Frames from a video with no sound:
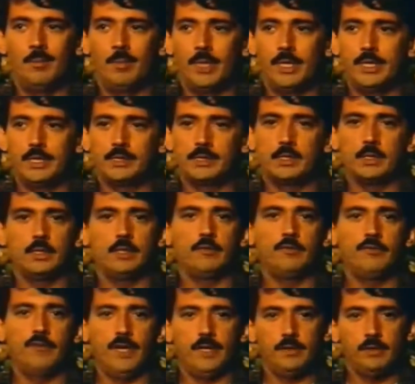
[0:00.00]
but it's going to
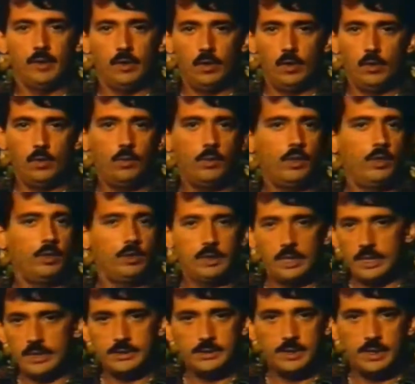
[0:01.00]
affect the whole world,
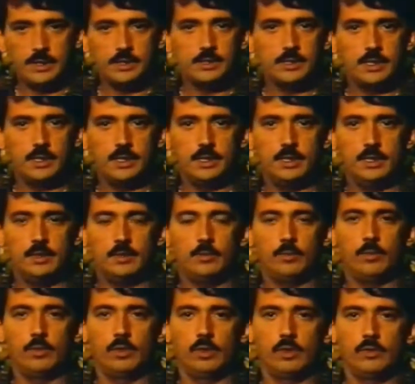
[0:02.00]
not just
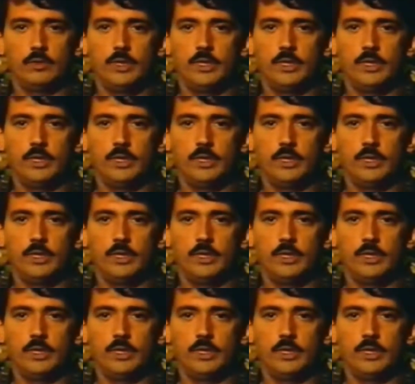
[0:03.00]
Puerto